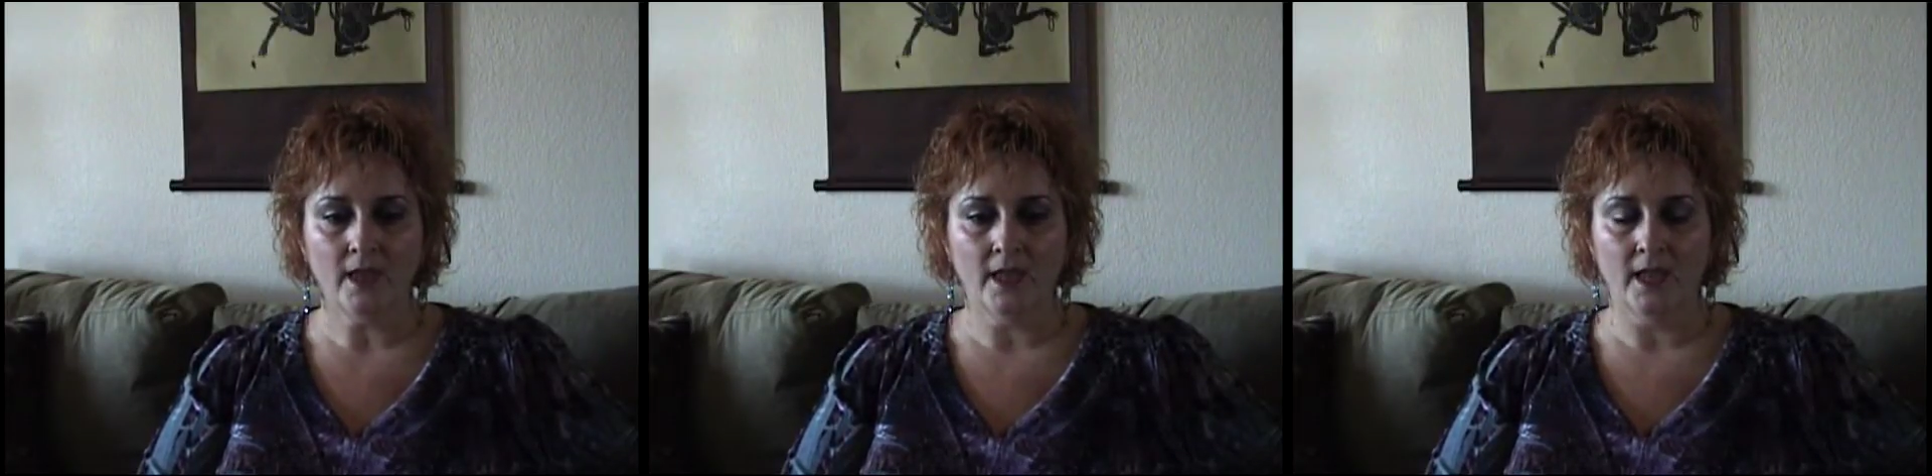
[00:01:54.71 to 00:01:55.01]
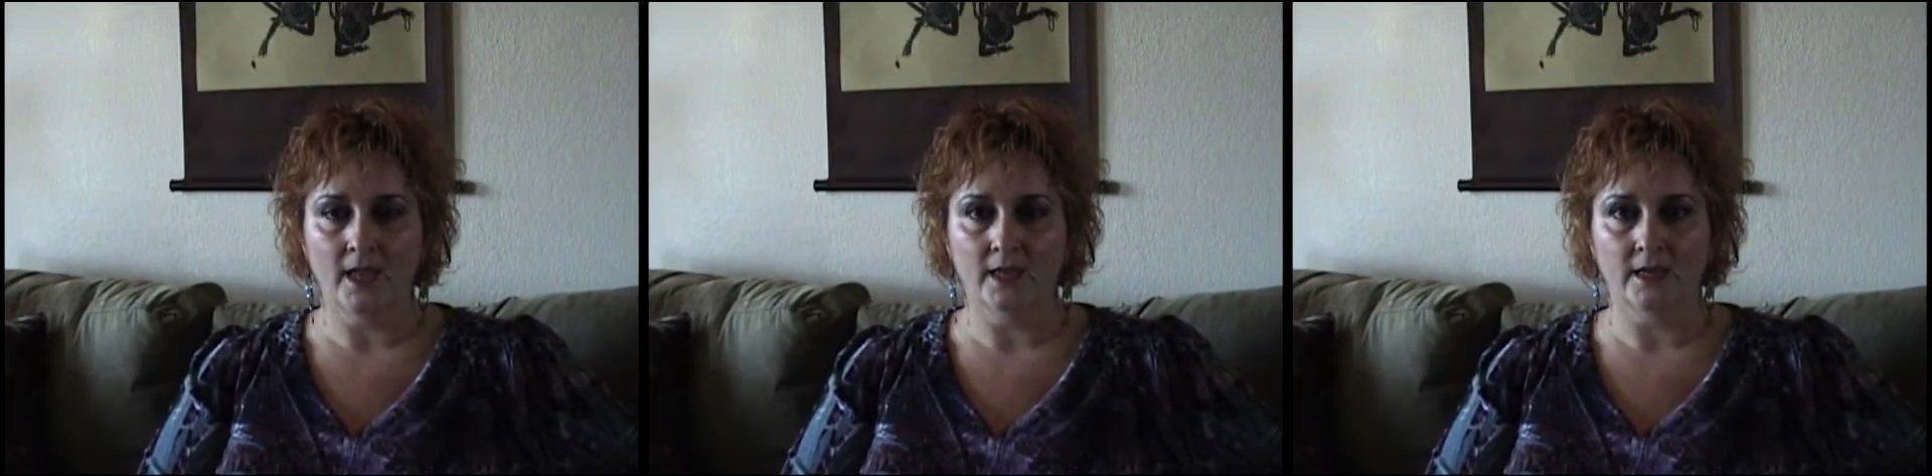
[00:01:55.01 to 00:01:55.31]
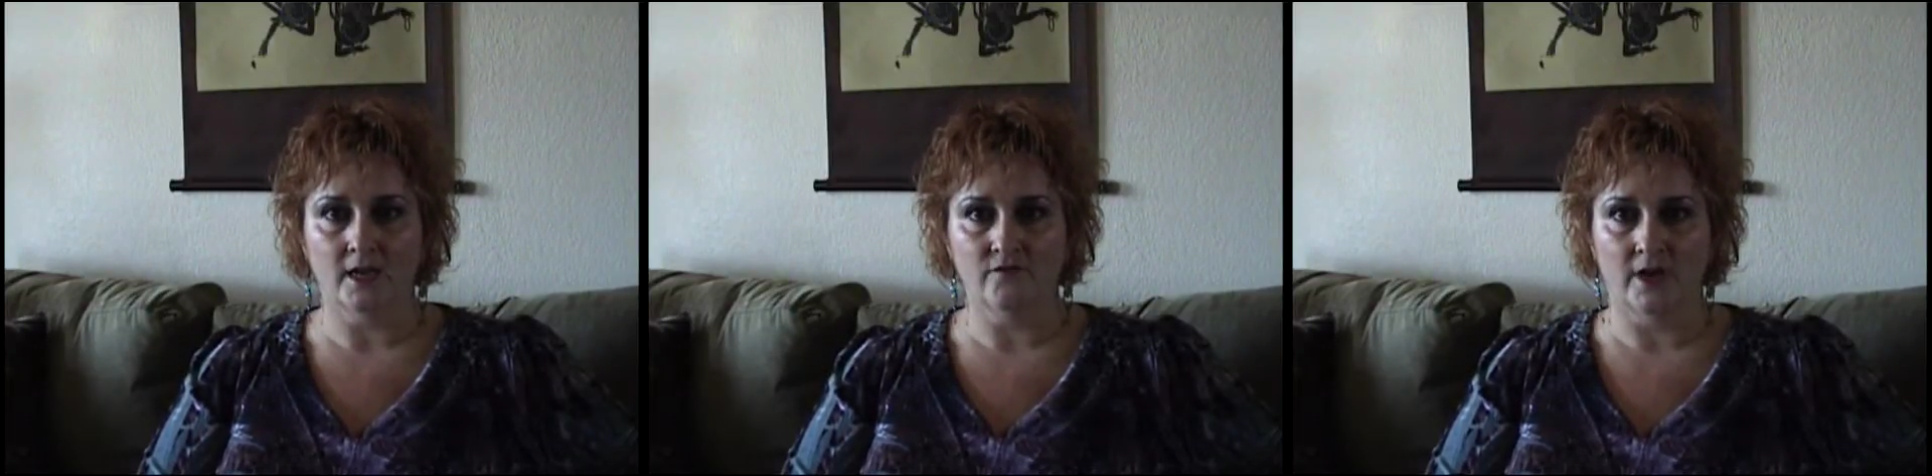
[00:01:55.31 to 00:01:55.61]
and
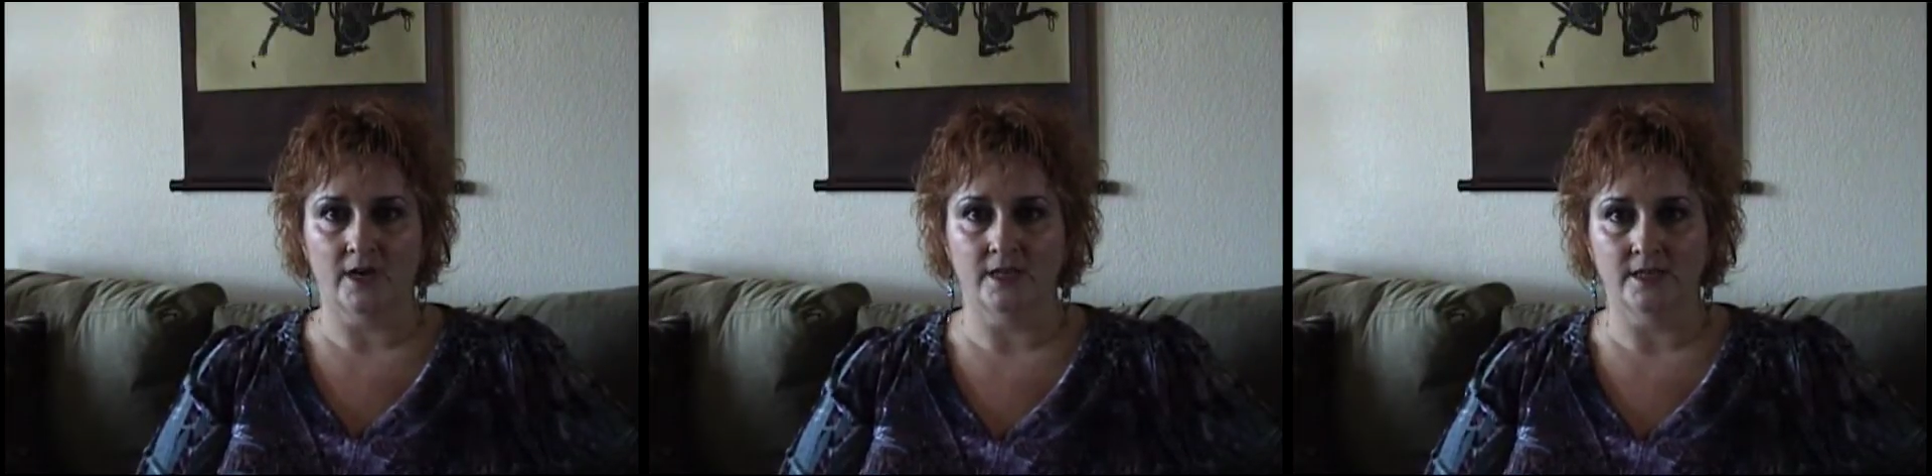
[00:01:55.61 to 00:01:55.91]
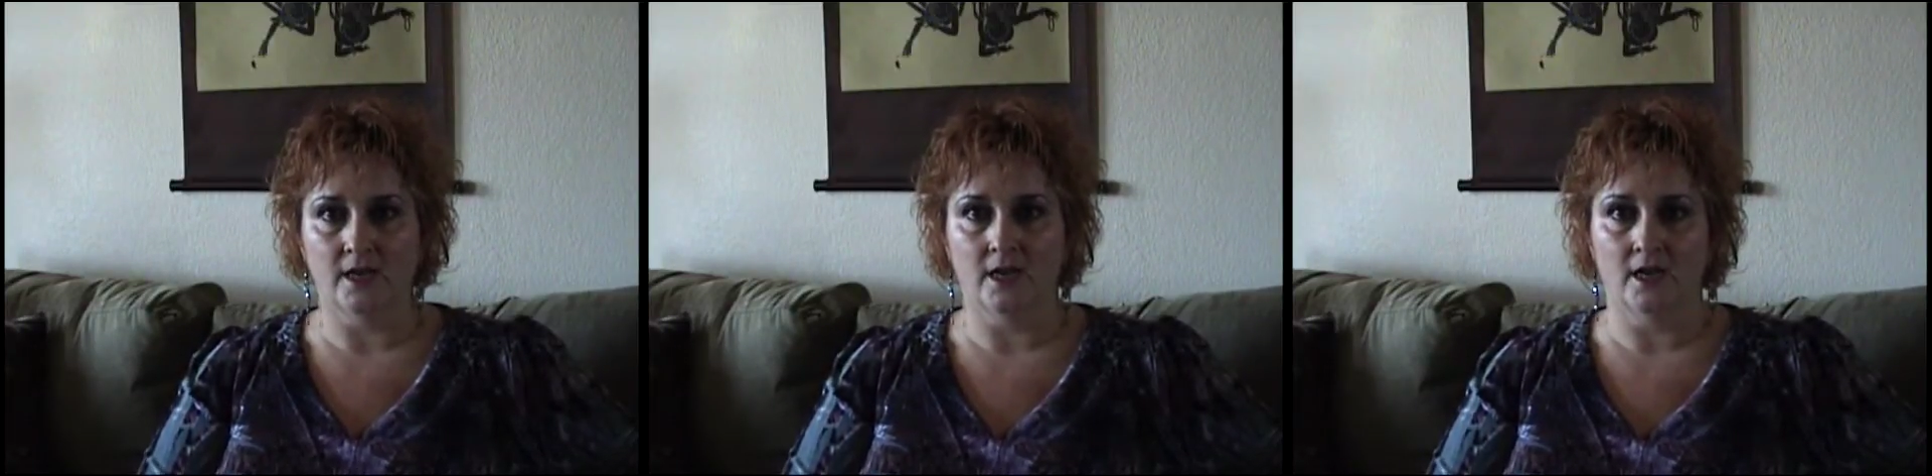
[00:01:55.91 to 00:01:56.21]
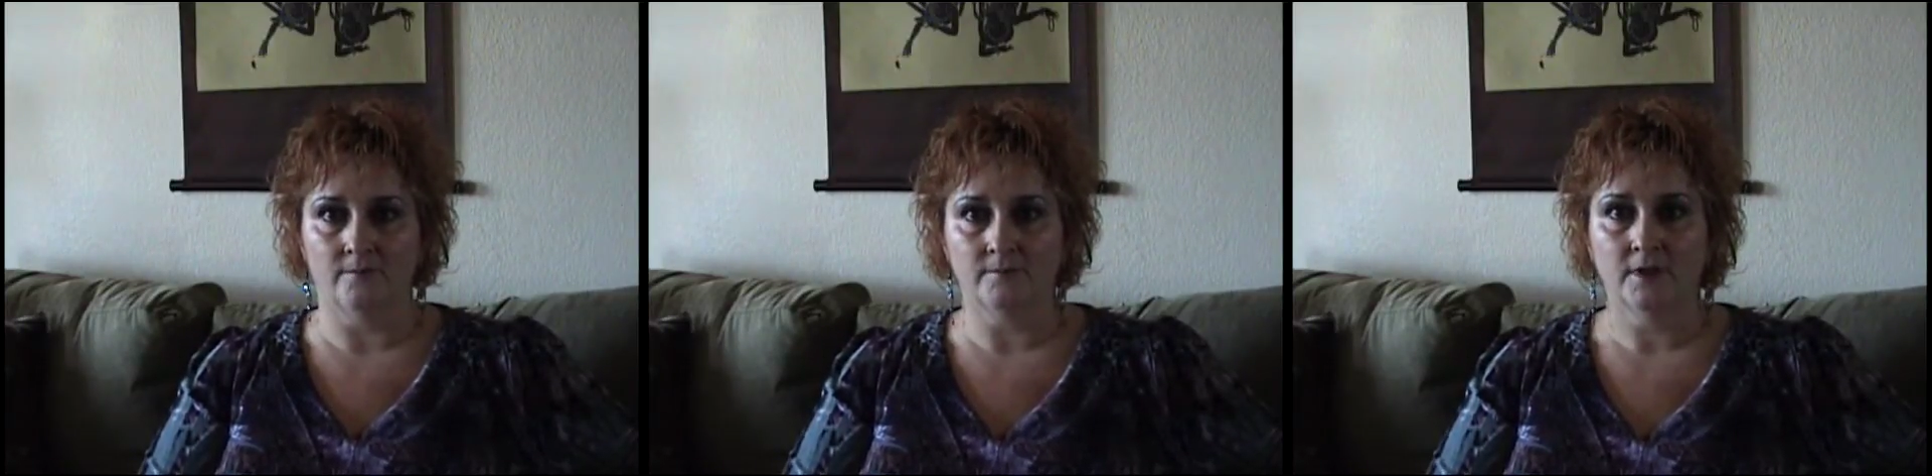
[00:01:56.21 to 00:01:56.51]
I invited
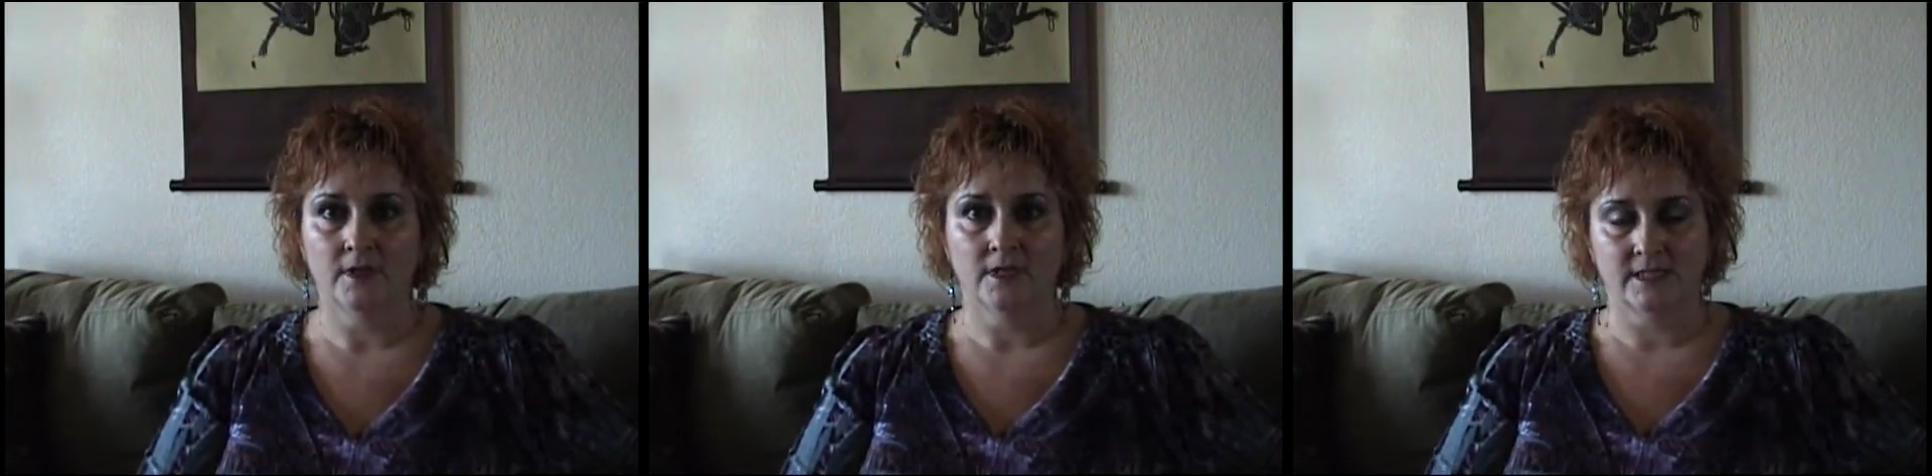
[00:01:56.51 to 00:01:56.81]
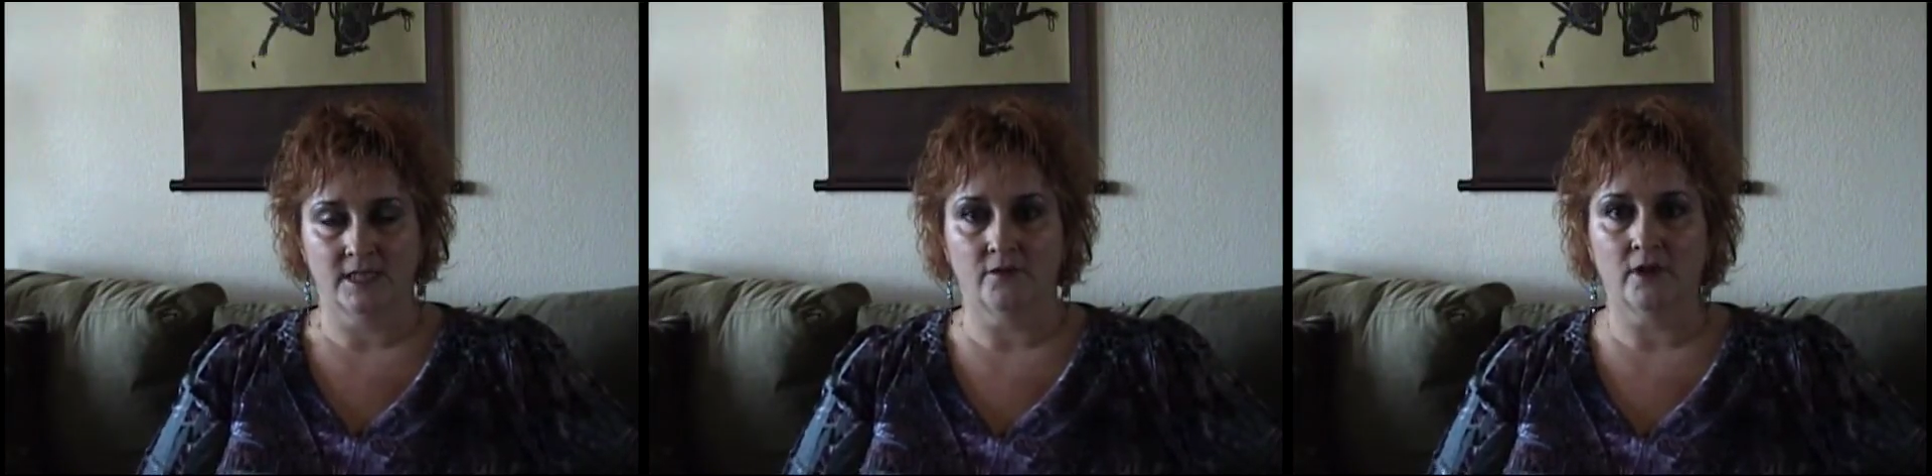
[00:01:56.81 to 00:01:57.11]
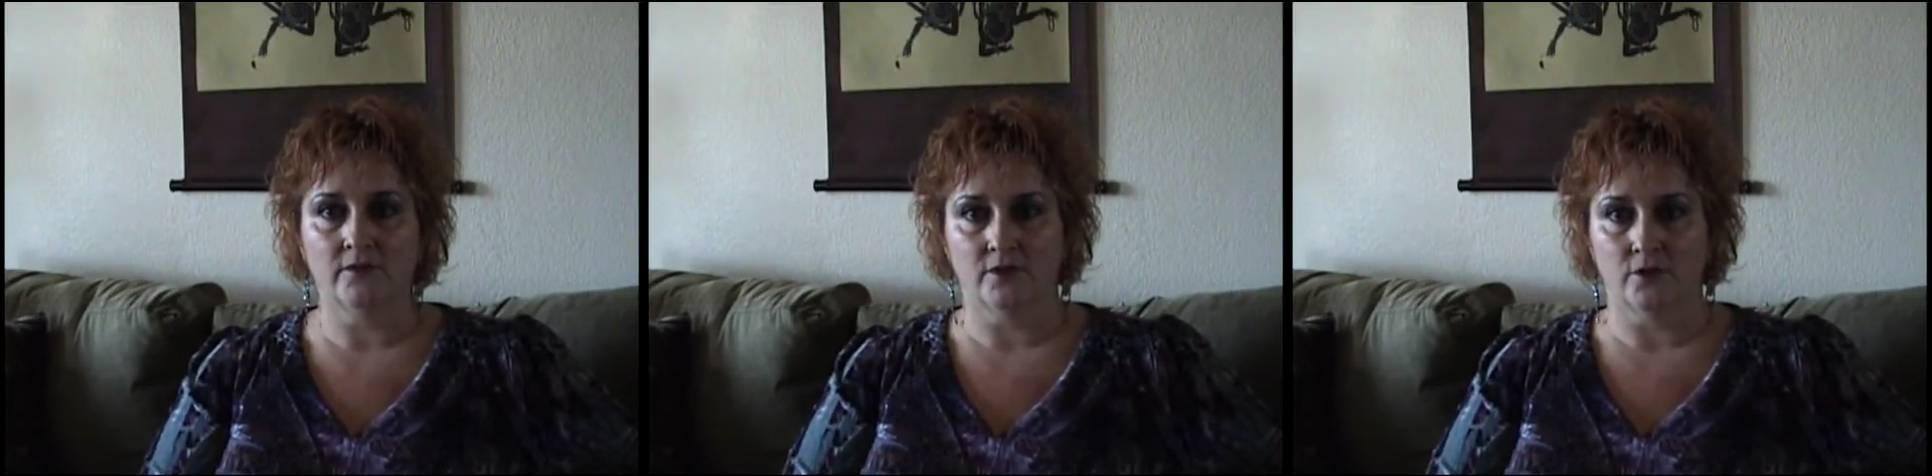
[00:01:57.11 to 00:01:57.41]
several
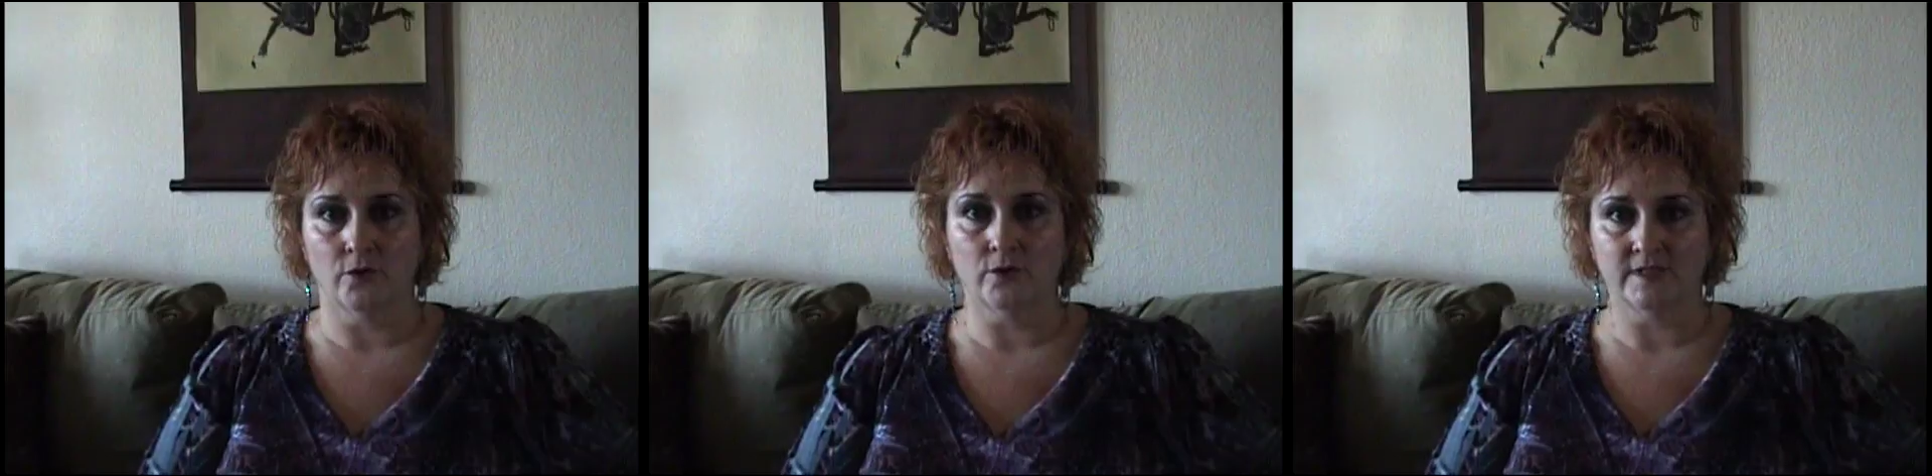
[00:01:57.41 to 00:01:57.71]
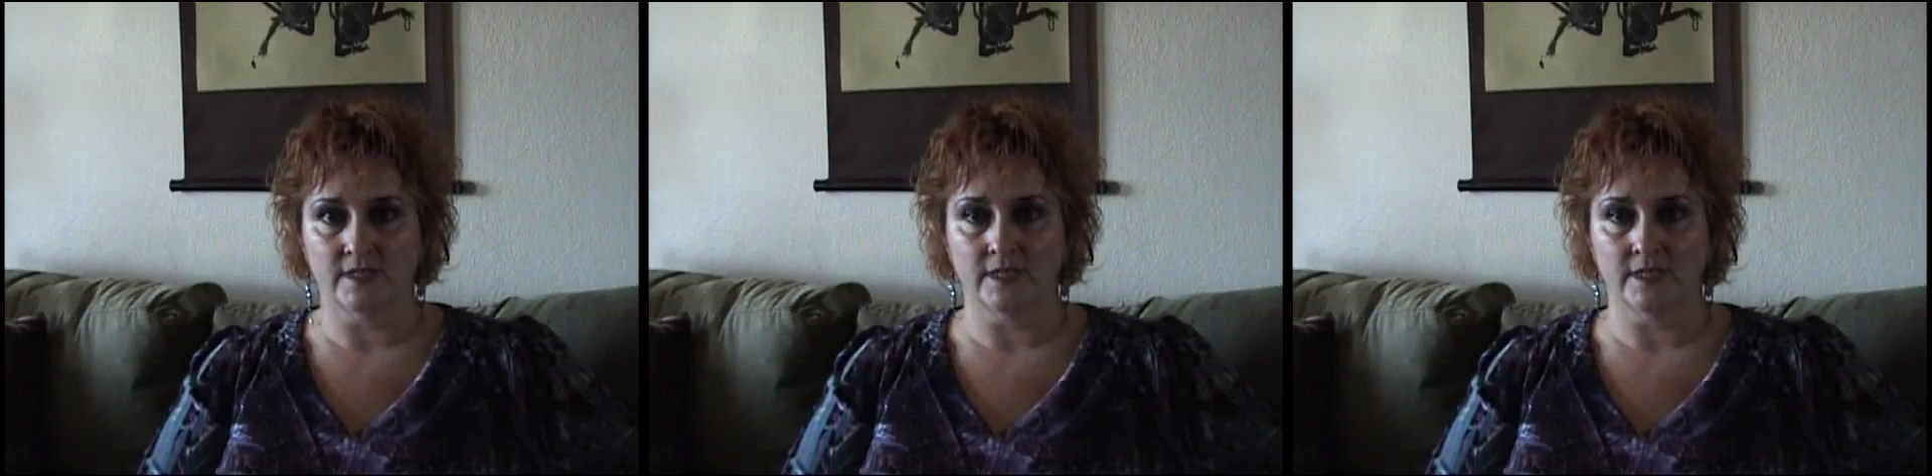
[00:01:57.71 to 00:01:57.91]
of the girls